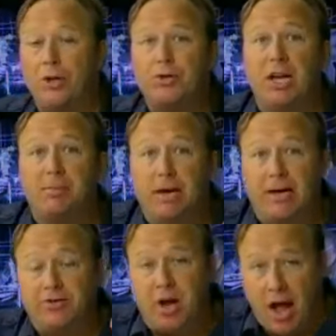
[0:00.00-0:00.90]
using them
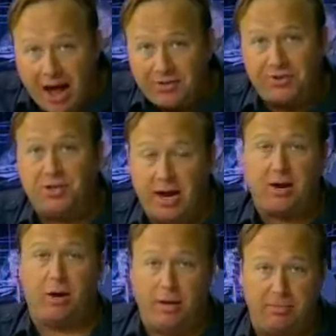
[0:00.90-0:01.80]
against us to
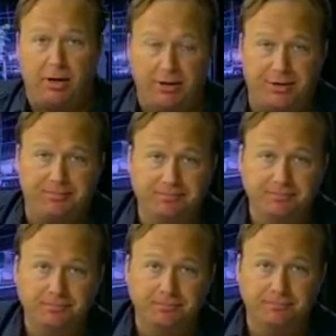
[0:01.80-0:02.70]
take our liberties. Yeah,